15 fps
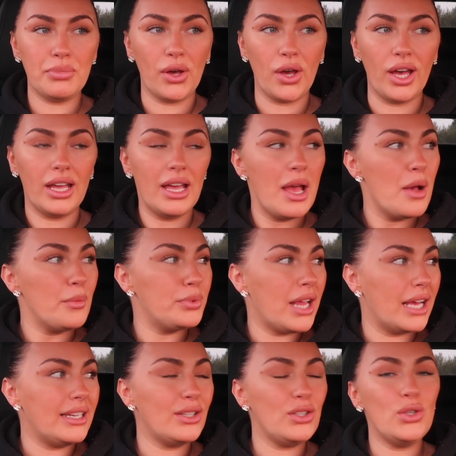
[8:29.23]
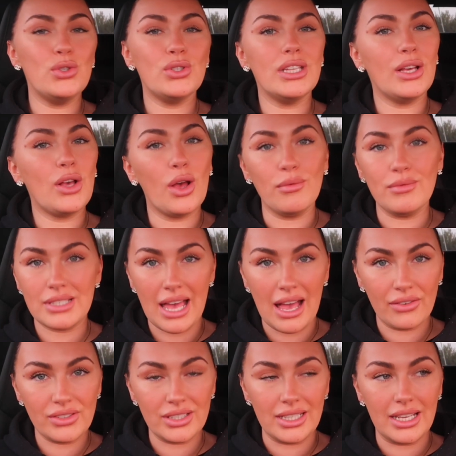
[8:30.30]
but planning usually comes
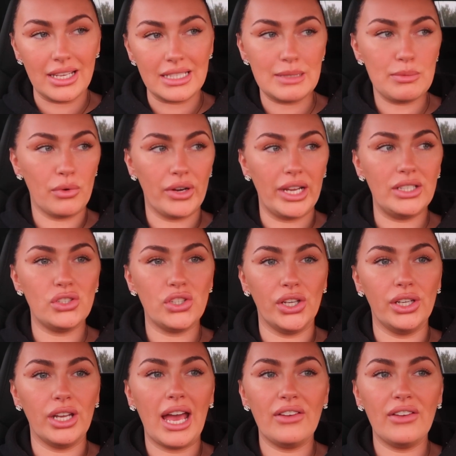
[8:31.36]
after the inspiration.